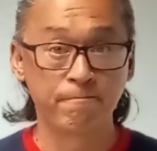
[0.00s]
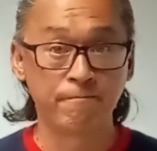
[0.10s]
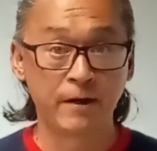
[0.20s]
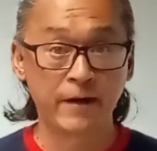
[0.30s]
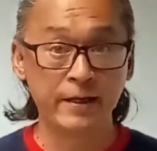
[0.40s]

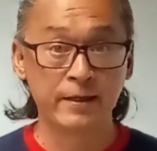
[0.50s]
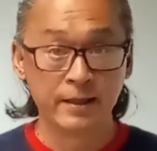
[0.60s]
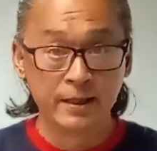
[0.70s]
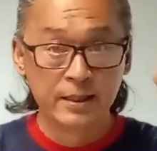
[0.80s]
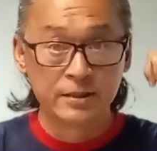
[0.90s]
All right?
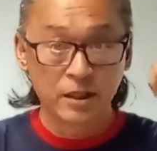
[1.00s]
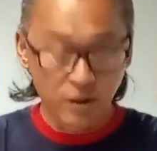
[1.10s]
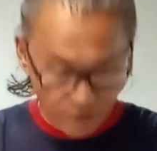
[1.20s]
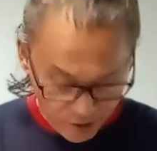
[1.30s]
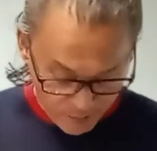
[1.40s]
Thank you
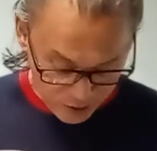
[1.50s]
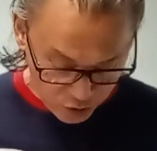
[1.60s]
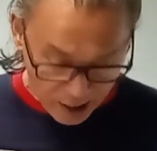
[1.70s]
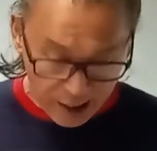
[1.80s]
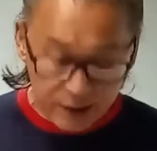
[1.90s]
very much,
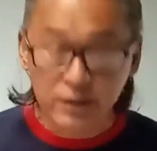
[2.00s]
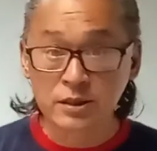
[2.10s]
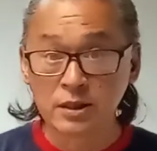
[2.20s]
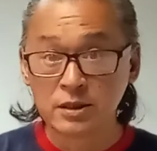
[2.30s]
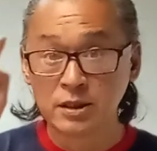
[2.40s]
guys.
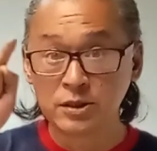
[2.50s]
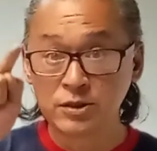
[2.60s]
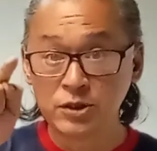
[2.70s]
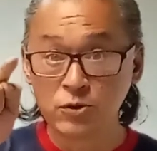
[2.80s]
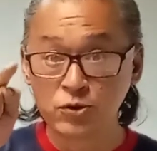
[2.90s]

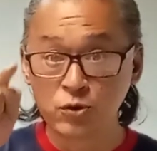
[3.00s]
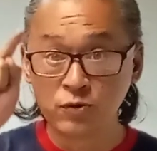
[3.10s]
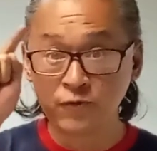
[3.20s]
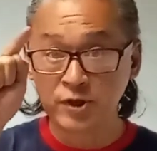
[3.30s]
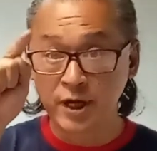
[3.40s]
See you
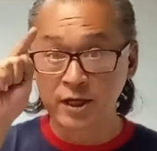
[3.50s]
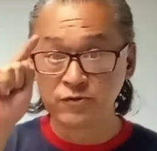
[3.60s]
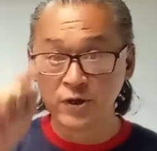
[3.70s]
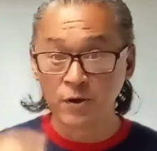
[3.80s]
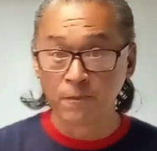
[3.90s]
soon for the next
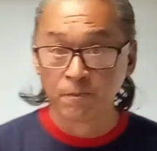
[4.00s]
video.